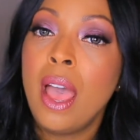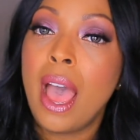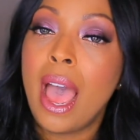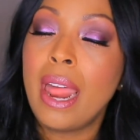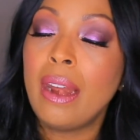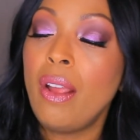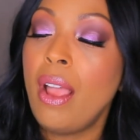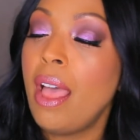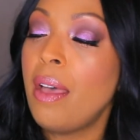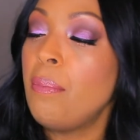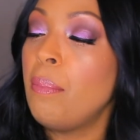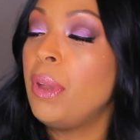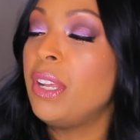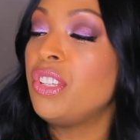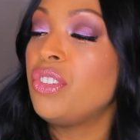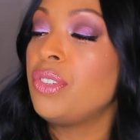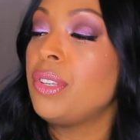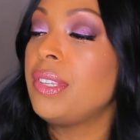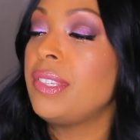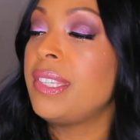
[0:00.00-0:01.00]
I don't have
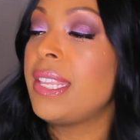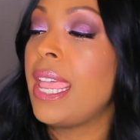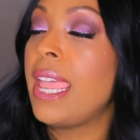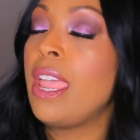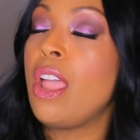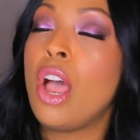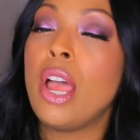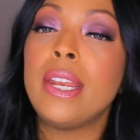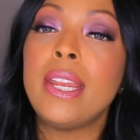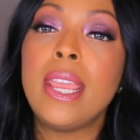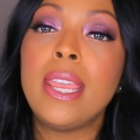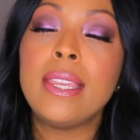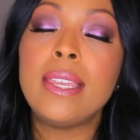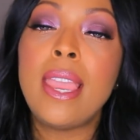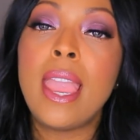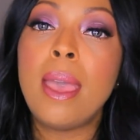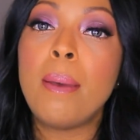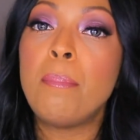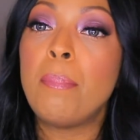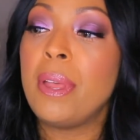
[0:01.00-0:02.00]
much to say on it
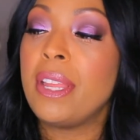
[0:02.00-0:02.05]
yet.